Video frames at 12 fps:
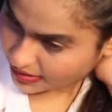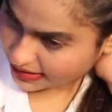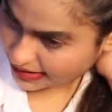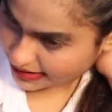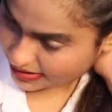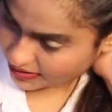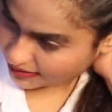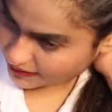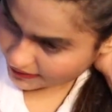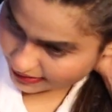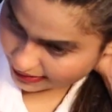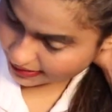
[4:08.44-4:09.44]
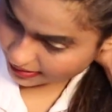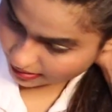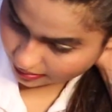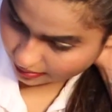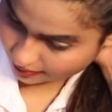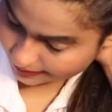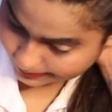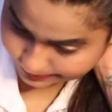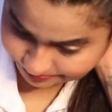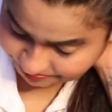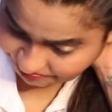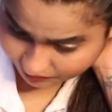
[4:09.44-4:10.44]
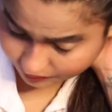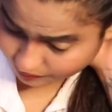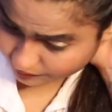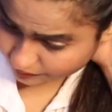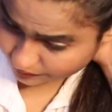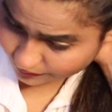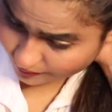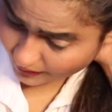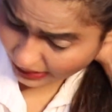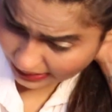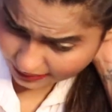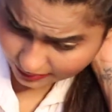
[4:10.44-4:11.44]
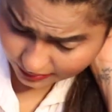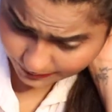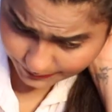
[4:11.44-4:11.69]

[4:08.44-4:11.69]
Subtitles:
see, Sagittarius, that the